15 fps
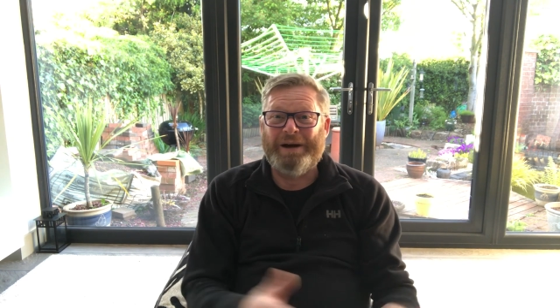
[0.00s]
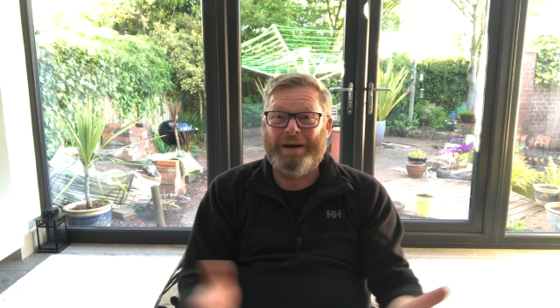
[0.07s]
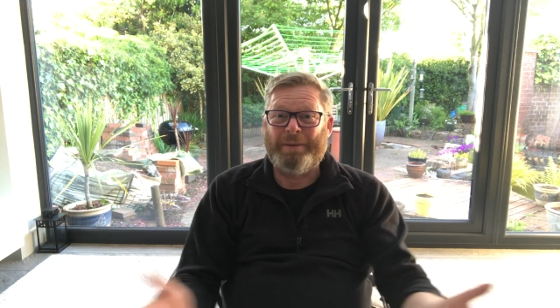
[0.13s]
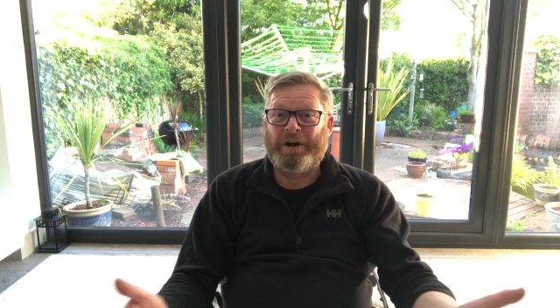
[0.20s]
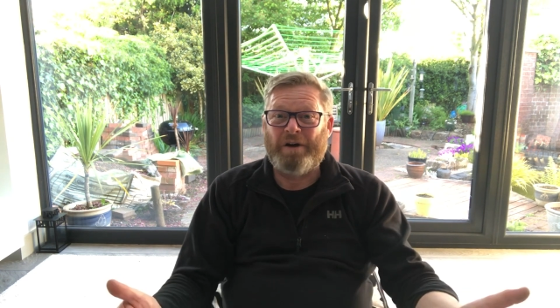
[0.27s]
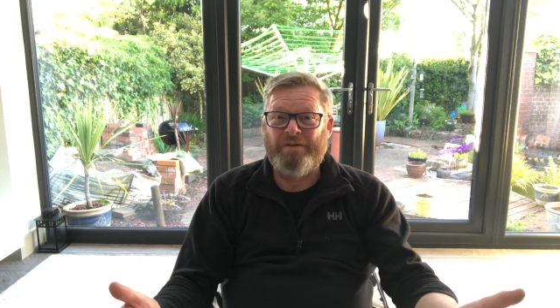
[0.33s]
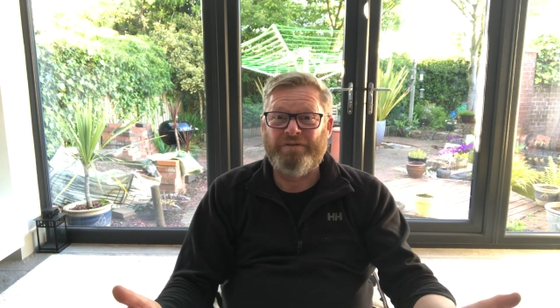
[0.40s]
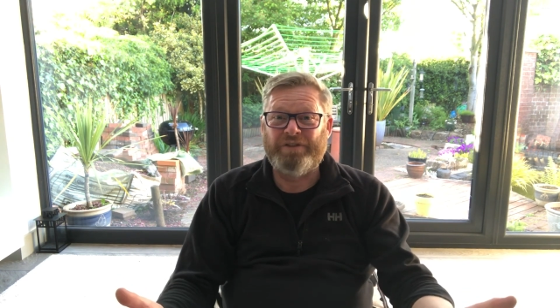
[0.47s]
I'm a
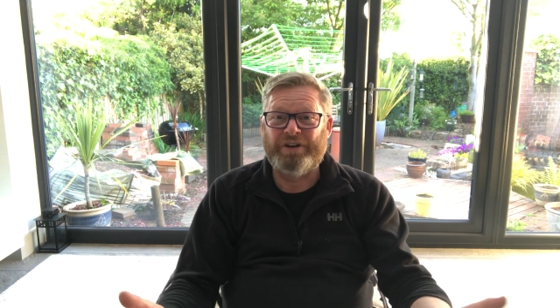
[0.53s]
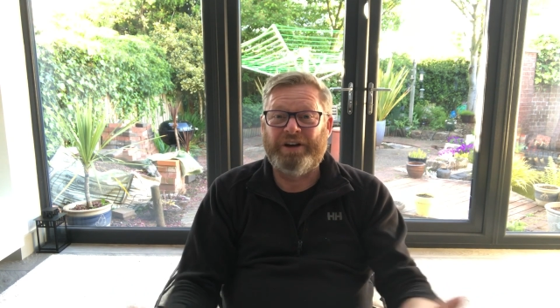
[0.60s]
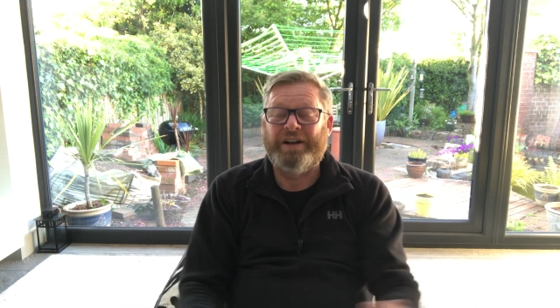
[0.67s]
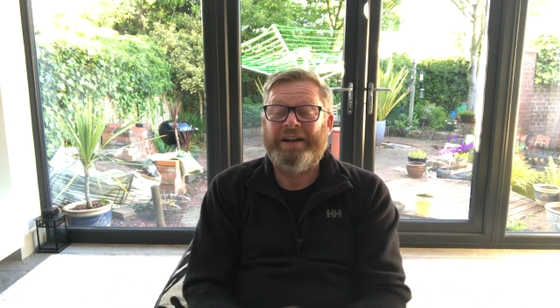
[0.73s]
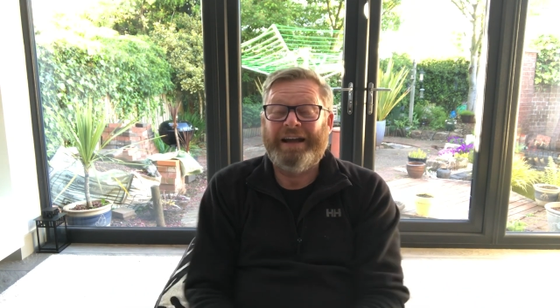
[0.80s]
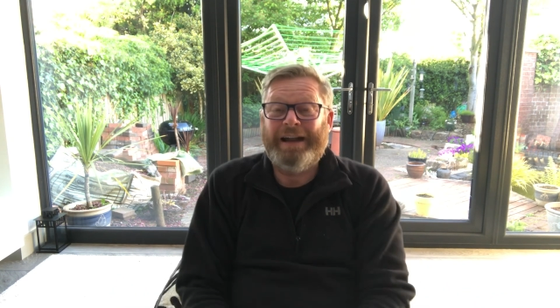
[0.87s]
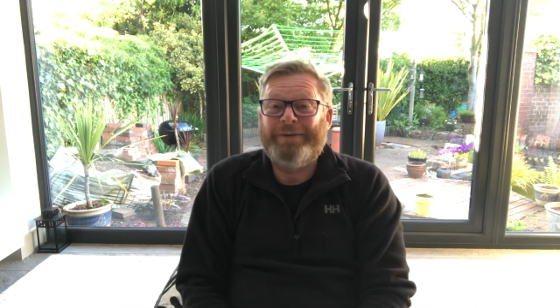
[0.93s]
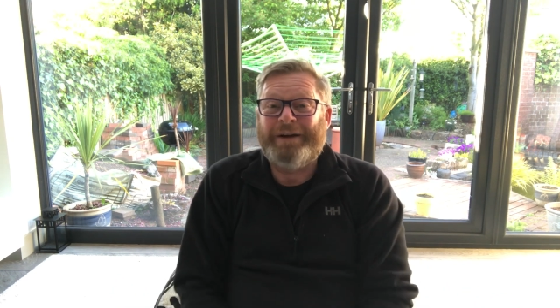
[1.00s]
convert.
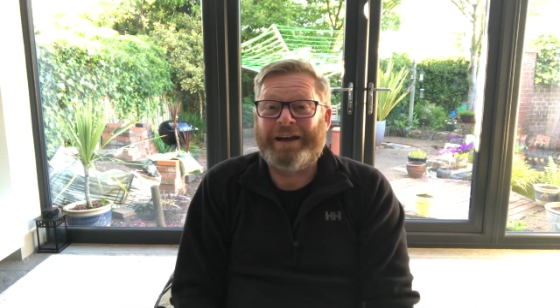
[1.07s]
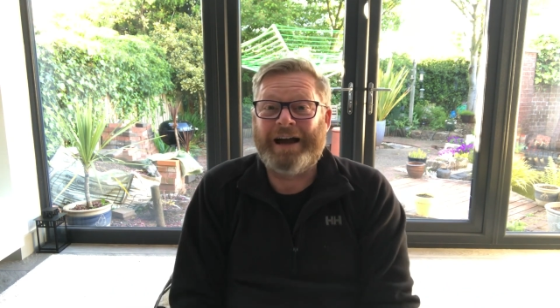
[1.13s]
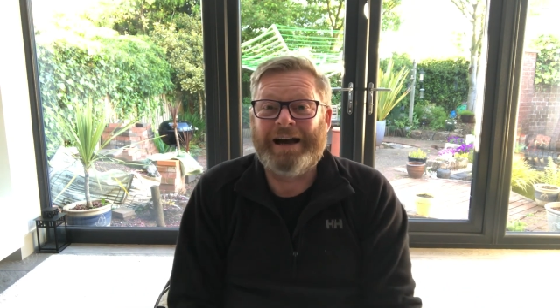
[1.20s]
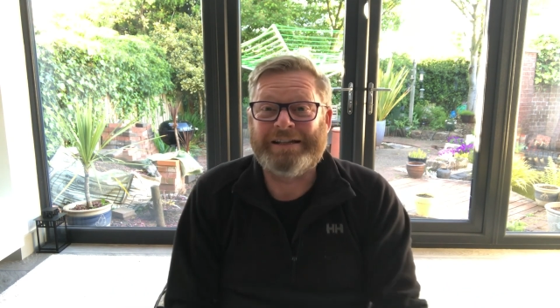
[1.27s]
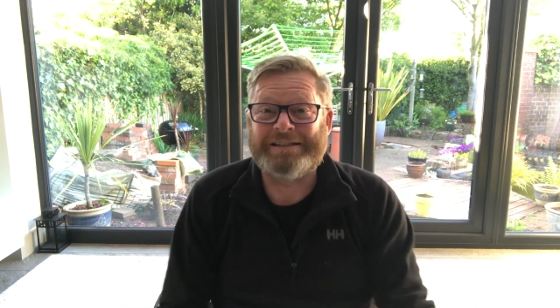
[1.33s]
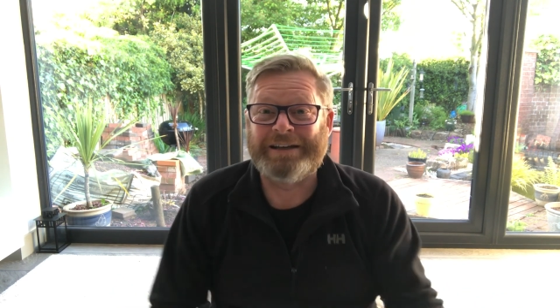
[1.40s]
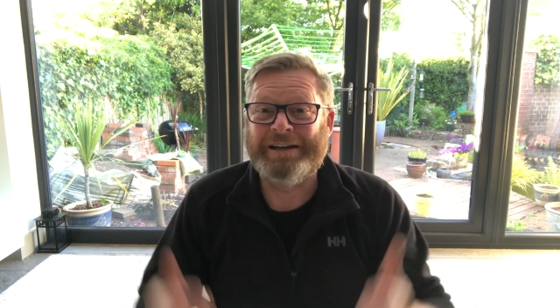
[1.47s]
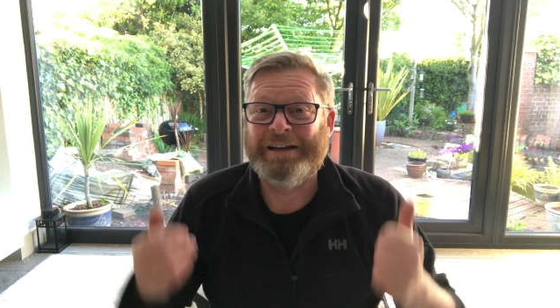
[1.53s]
Anyway,
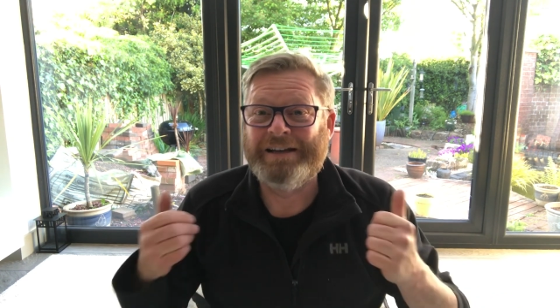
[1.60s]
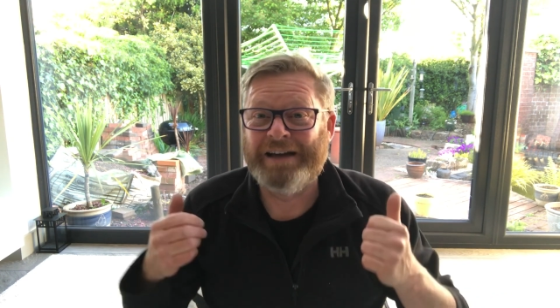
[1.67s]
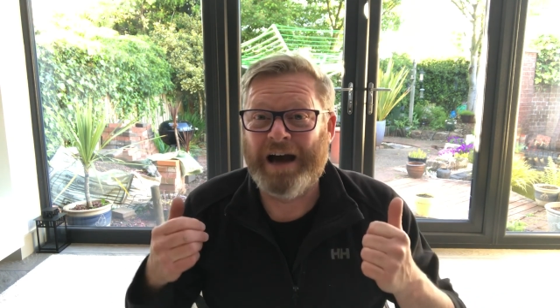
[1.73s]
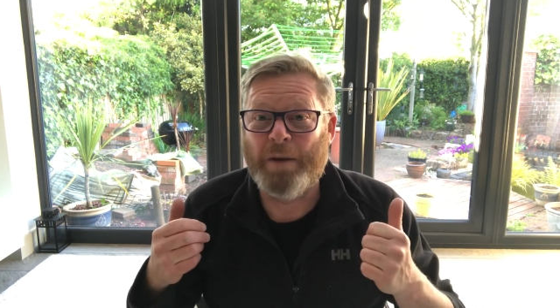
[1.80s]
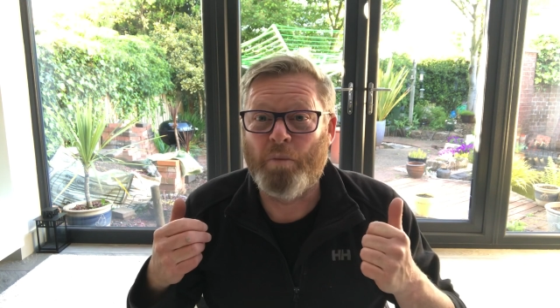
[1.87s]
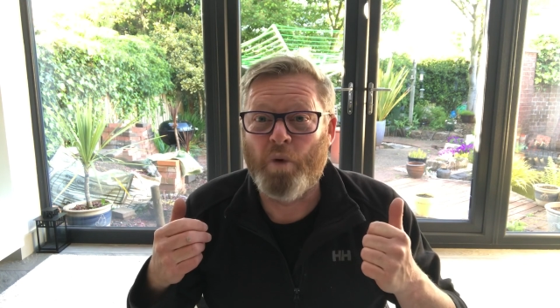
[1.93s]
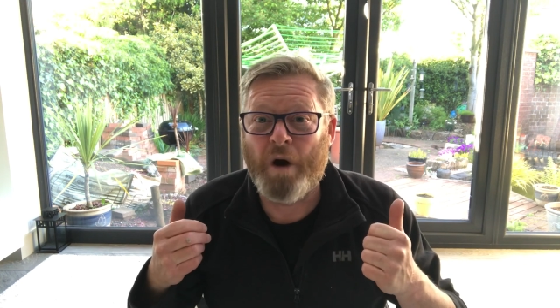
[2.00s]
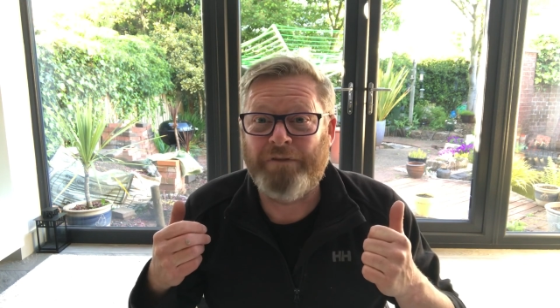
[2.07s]
guys,
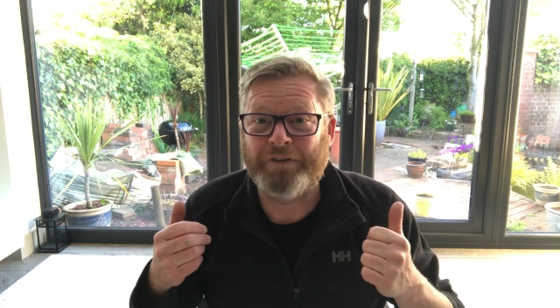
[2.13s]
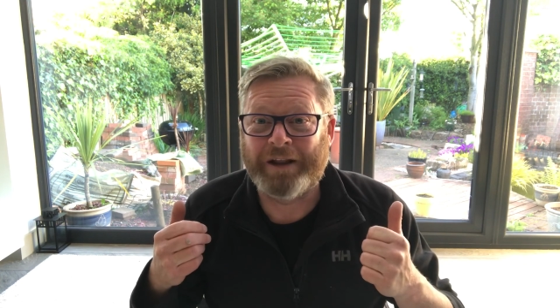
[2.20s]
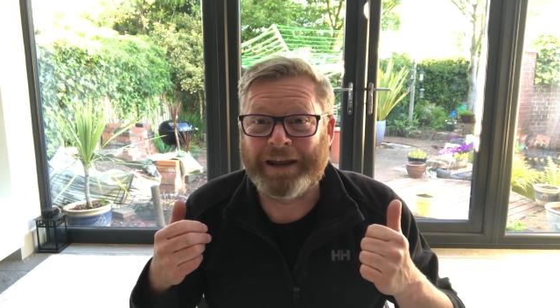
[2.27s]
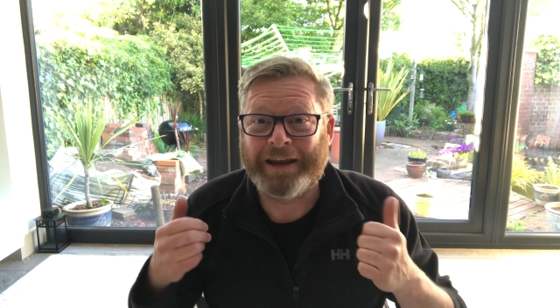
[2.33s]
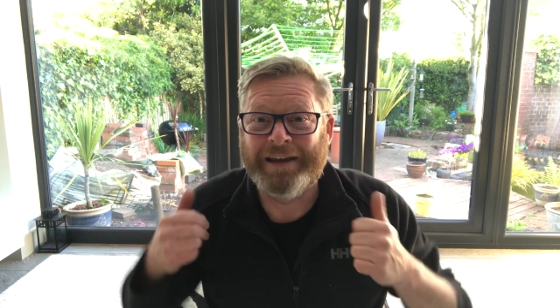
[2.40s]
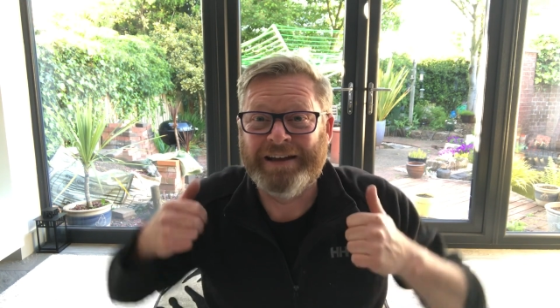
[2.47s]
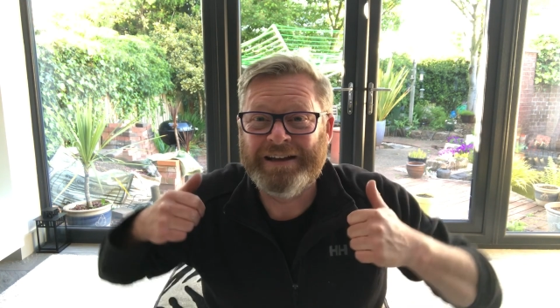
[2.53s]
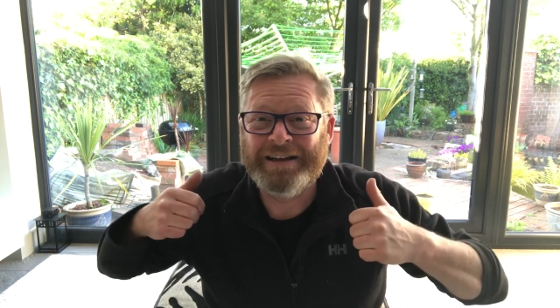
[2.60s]
I'm waffling.